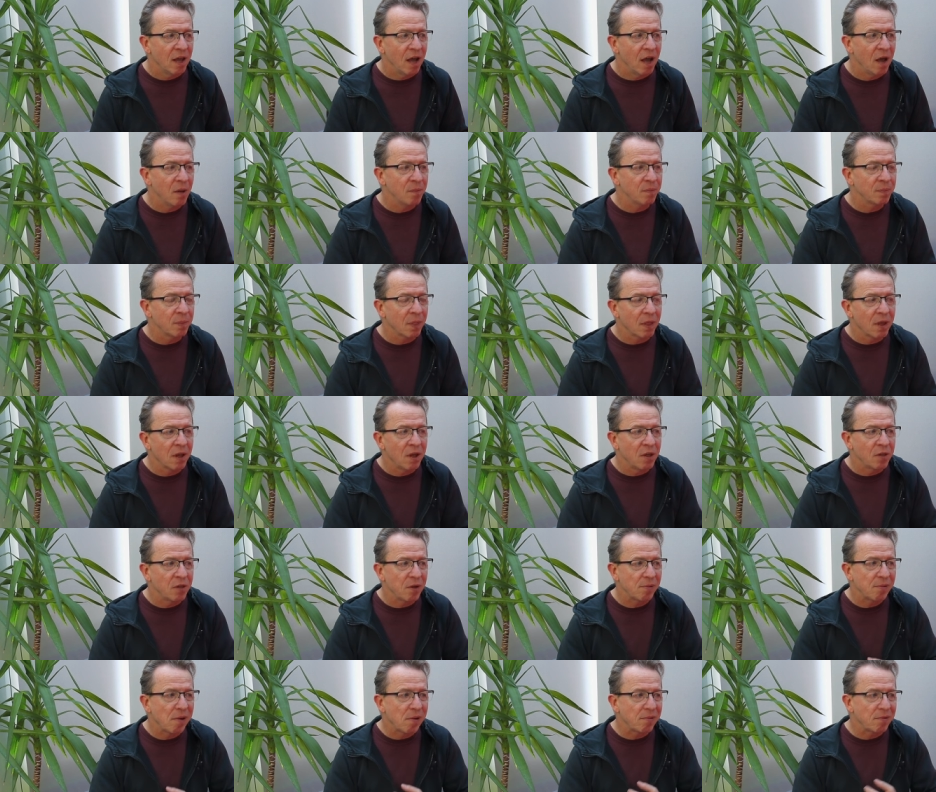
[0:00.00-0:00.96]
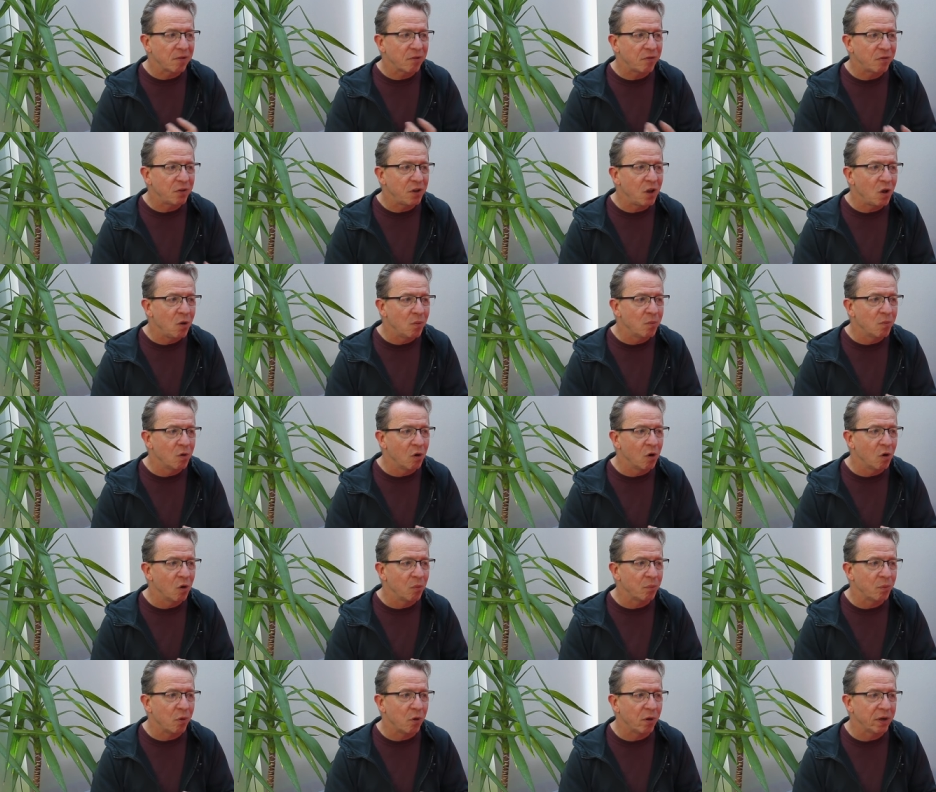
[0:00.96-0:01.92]
Um, there are a few
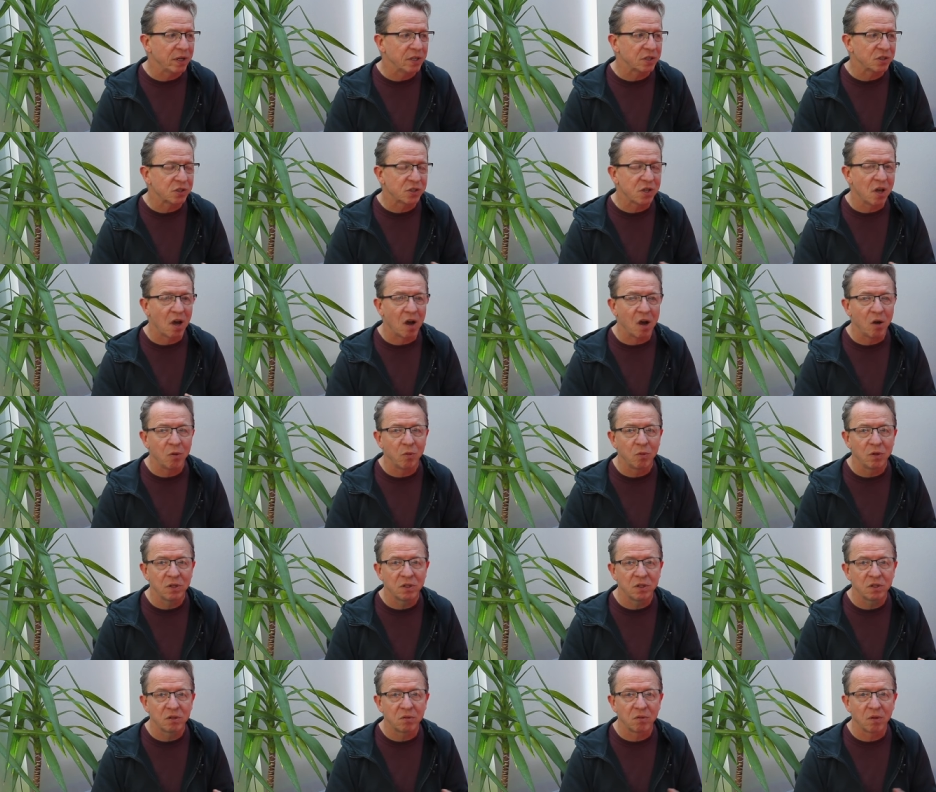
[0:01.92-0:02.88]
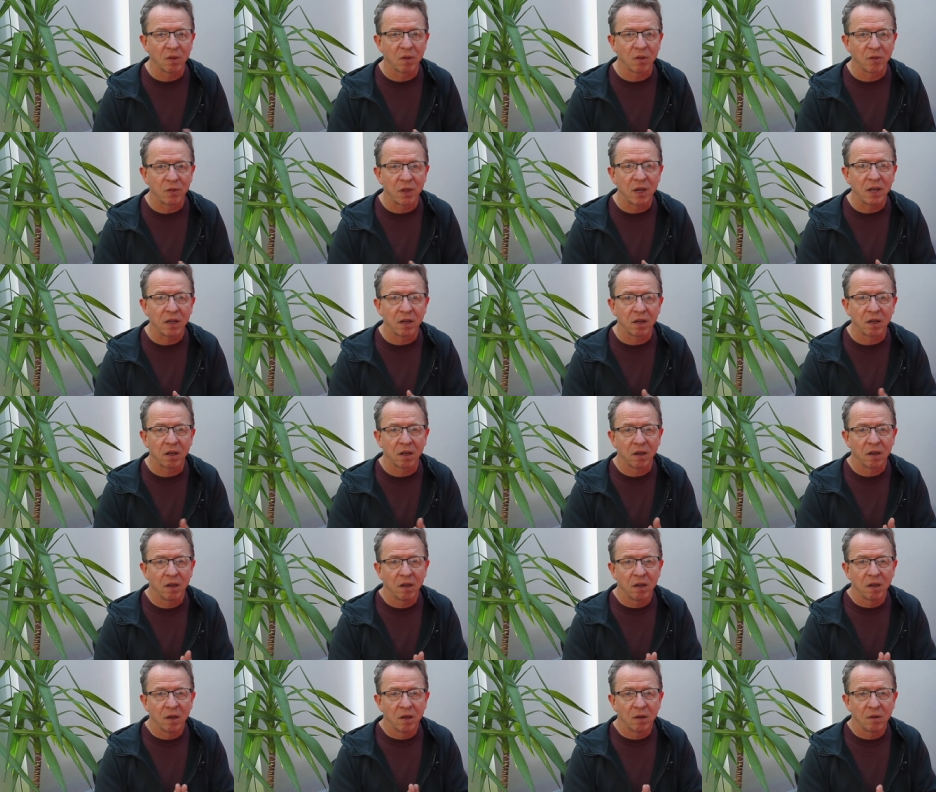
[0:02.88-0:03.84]
more points that I would think
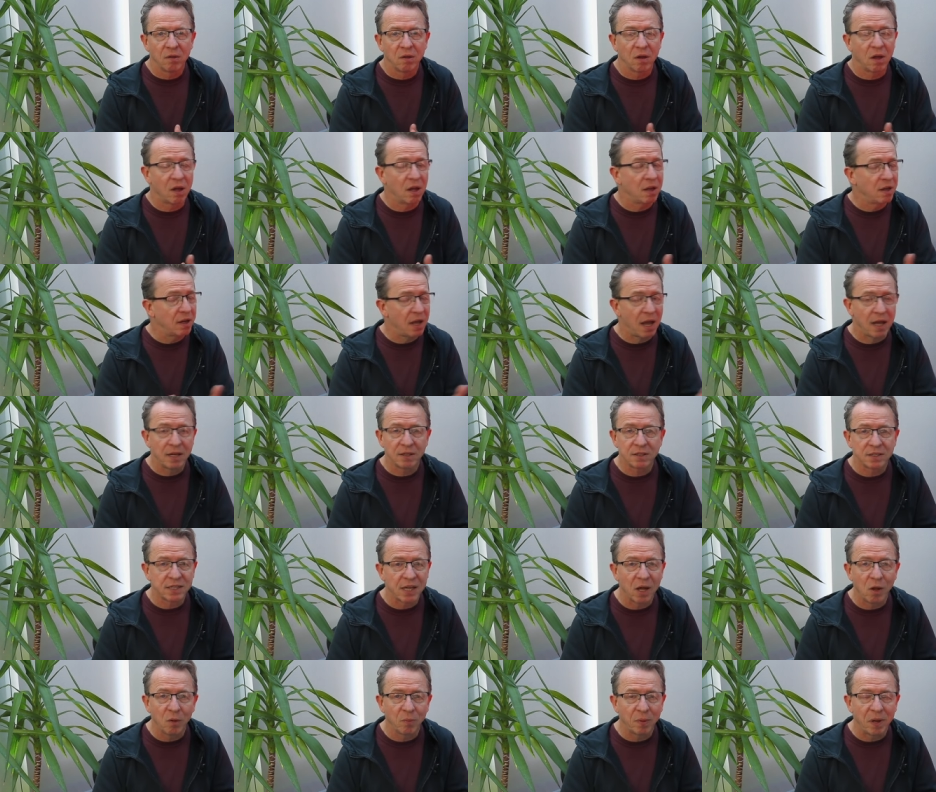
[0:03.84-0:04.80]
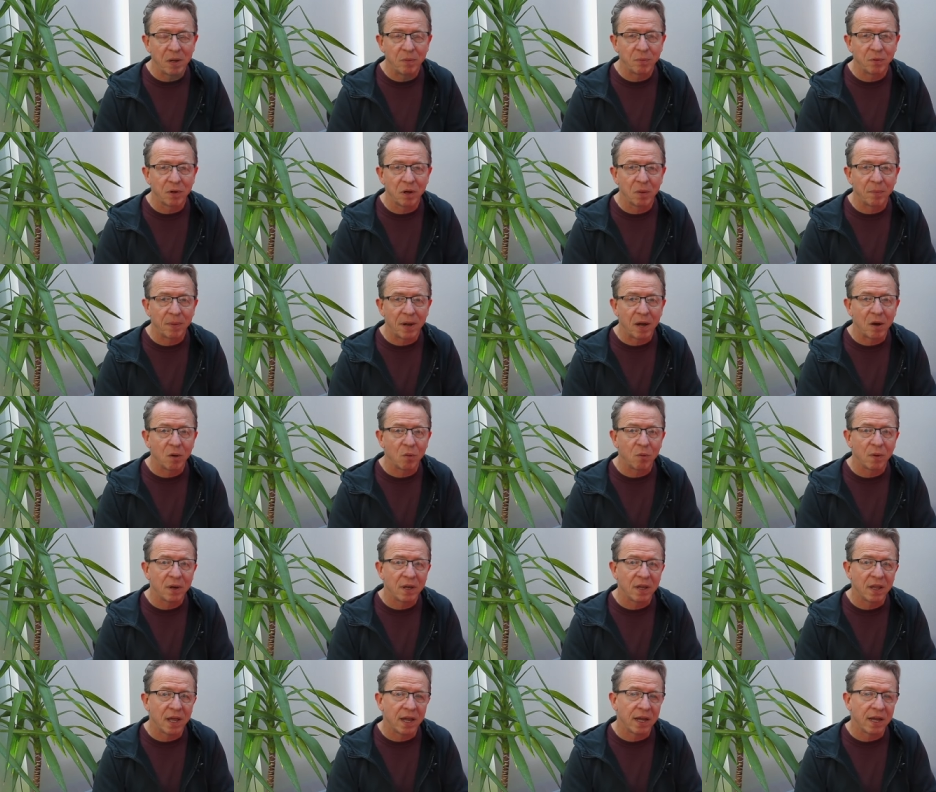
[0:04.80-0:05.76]
and, and tell people about when